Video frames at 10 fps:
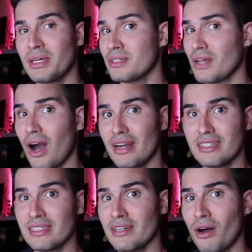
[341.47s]
because
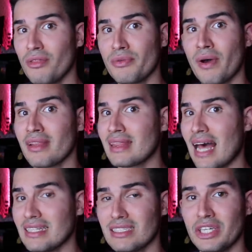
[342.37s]
honestly all throughout
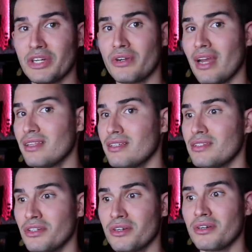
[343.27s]
last year and
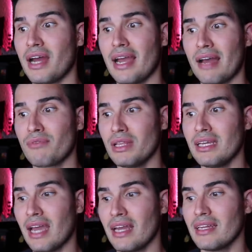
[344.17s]
this year I have
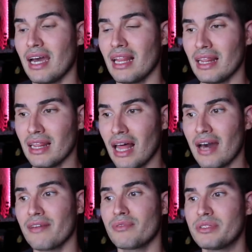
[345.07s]
really gained a
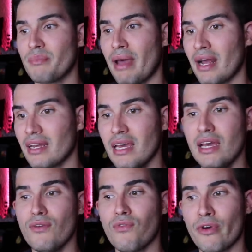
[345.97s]
lot of respect
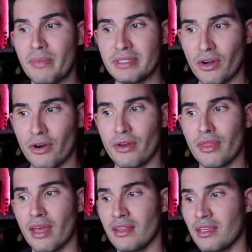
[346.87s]
for Miss
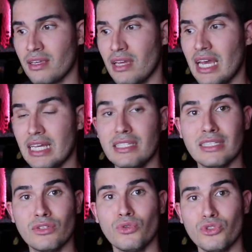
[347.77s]
Earth and the
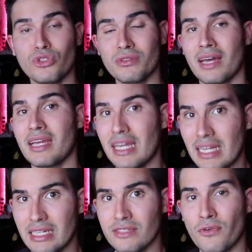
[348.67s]
institution that it
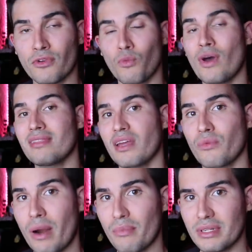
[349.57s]
is for what they
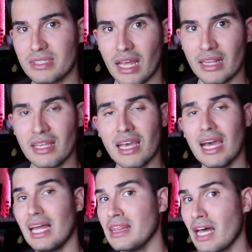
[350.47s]
represent.
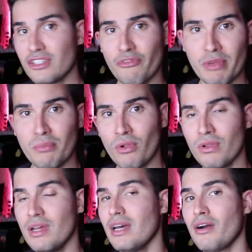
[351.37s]
Lots of
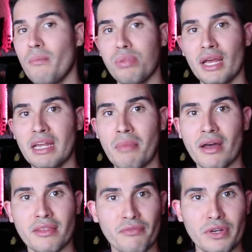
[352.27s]
people complain
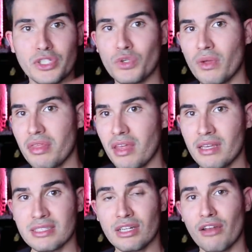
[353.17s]
about the virtual
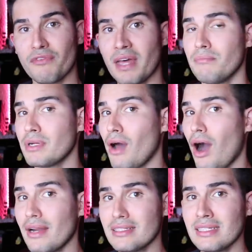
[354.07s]
things and all of that, but
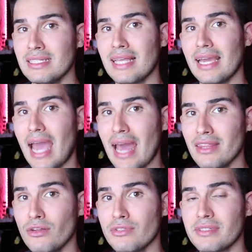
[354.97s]
honestly, they
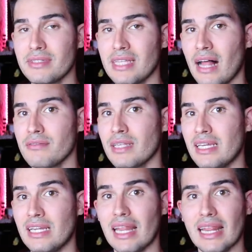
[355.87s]
handle themselves
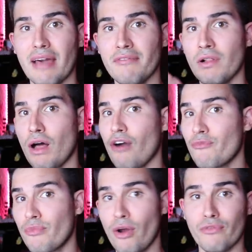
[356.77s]
in a level
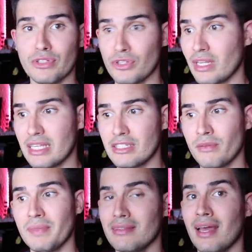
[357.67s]
of
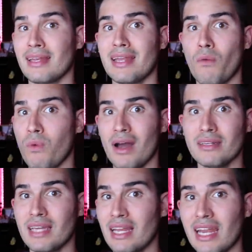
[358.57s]
professionalism that, that
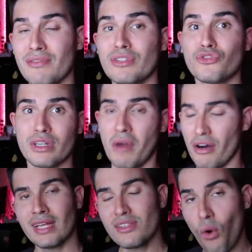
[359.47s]
Nawat cannot even dream
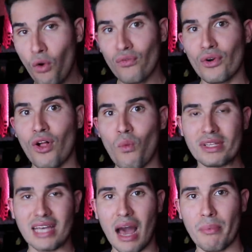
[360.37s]
That's overall
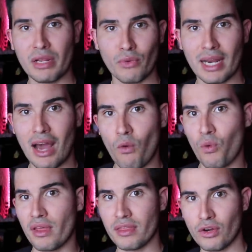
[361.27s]
what's happening right now
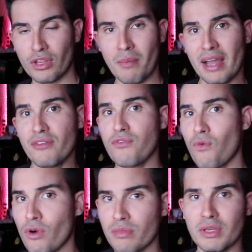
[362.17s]
with, you know, the back and
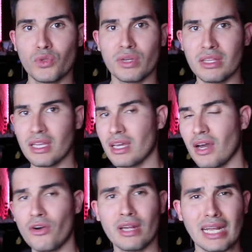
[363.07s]
forth between
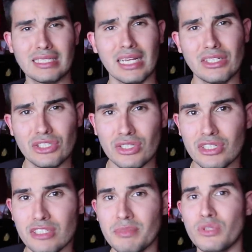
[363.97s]
the
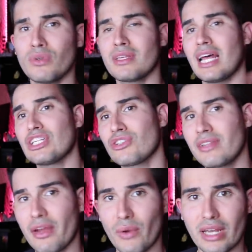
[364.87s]
organizations, between the
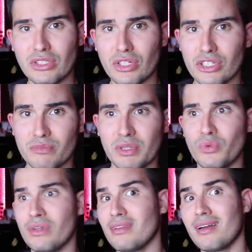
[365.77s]
national directors,
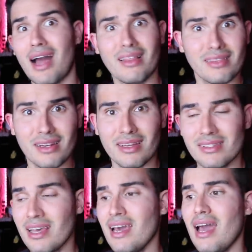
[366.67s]
between the
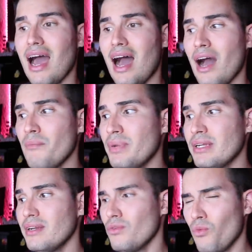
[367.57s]
candidates, uh,
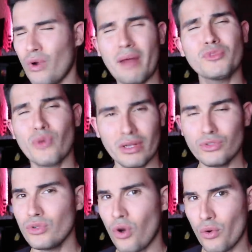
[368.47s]
but where I'm trying
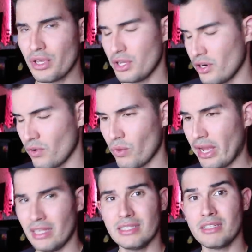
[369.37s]
to go here,
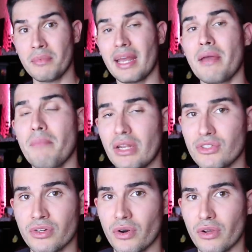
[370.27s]
and this is something that I
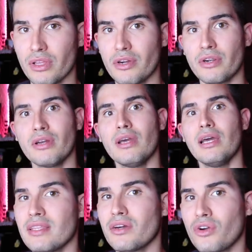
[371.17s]
mentioned earlier,
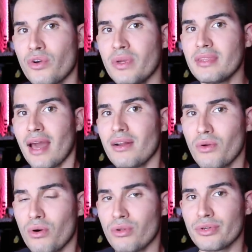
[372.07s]
the current title
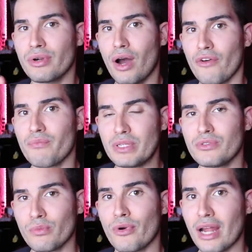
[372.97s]
holder of
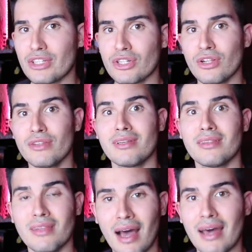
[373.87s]
Miss Supranational
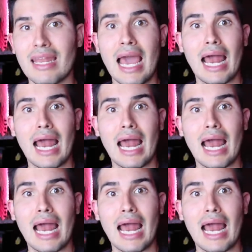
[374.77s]
did not